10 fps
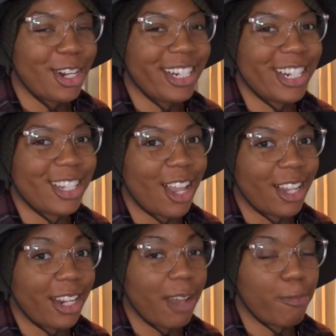to stock
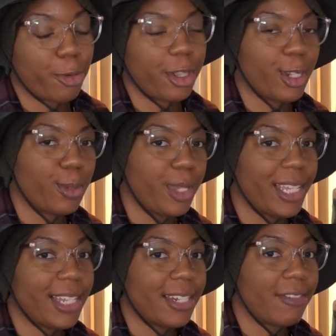it up for this
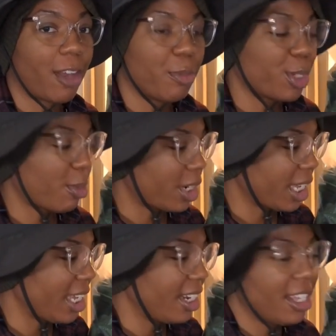weekend's farmers
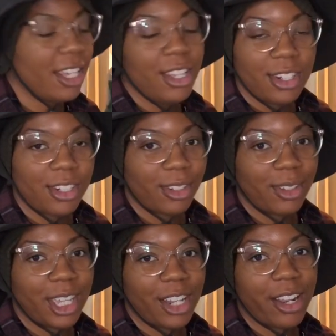market. So
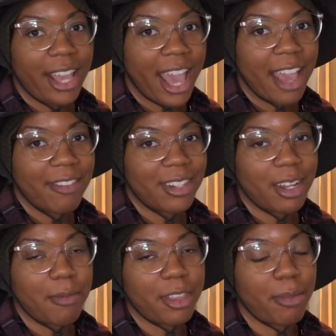here I have
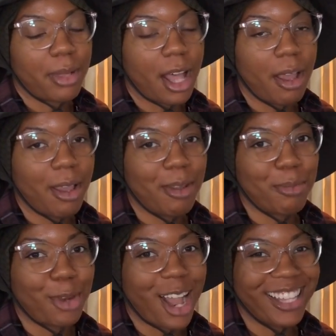some of the
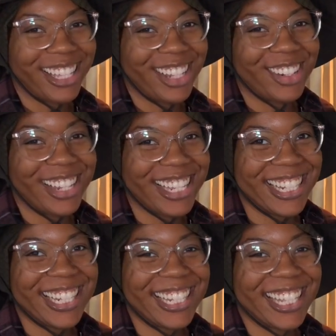broccoli
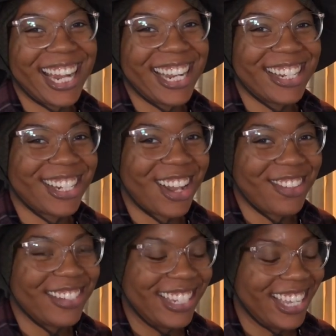greens that I just
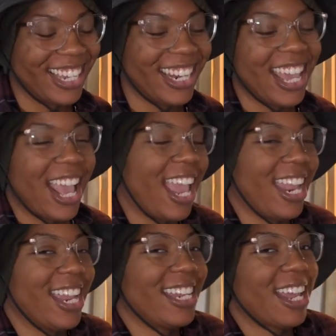harvested,
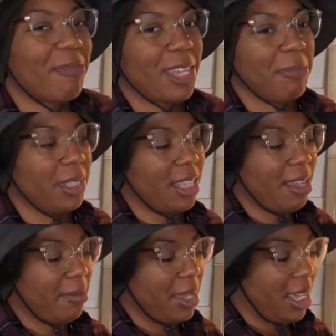and I'm keeping
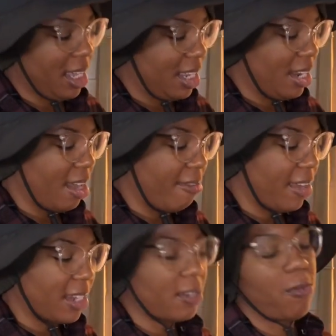them in a
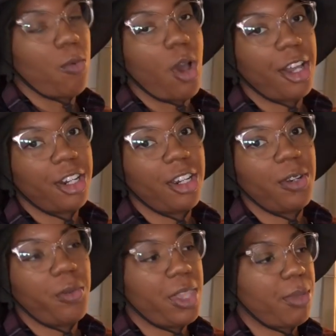vase of water
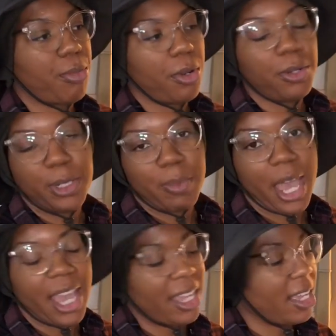with a produce bag,